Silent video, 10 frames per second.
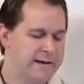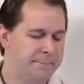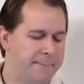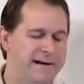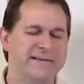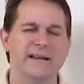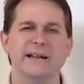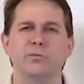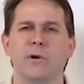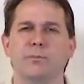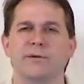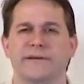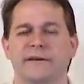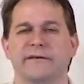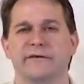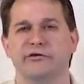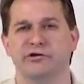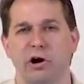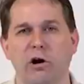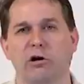that basically represents the
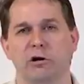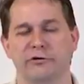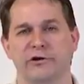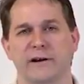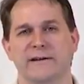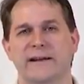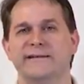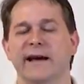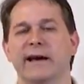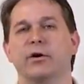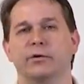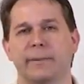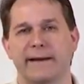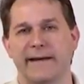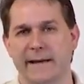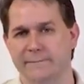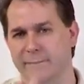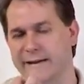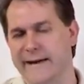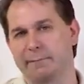charge that's held by that,
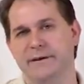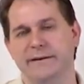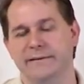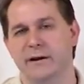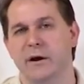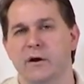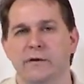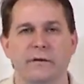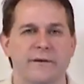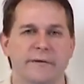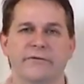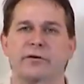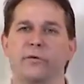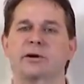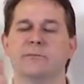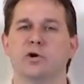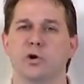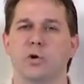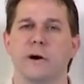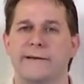by that piece. So if you have sodium
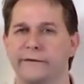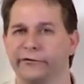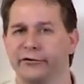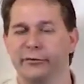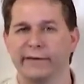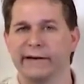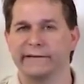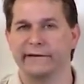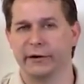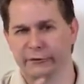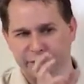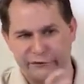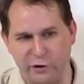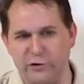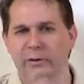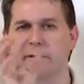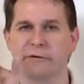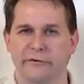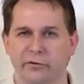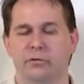chloride, there's two things in there. There's sodium and
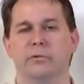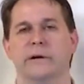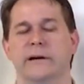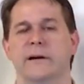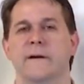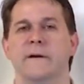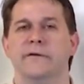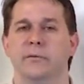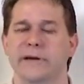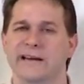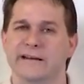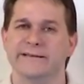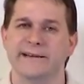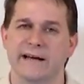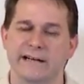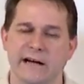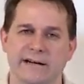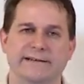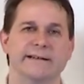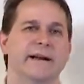there's chlorine. So we can assign an
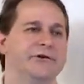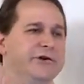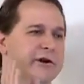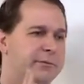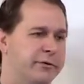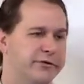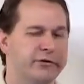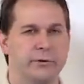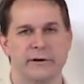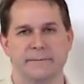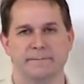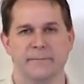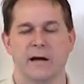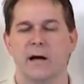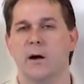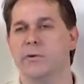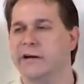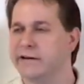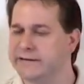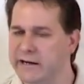oxidation number to sodium, and we
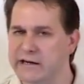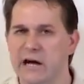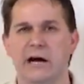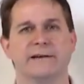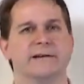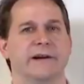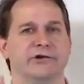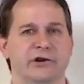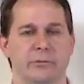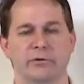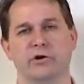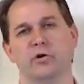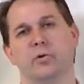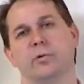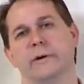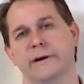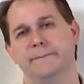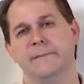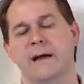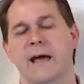can assign an oxidation number to chlorine.
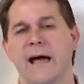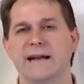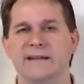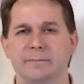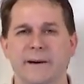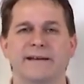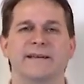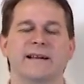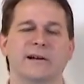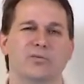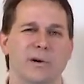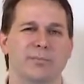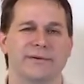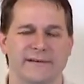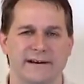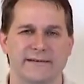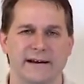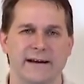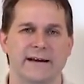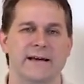And it's basically
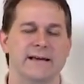representing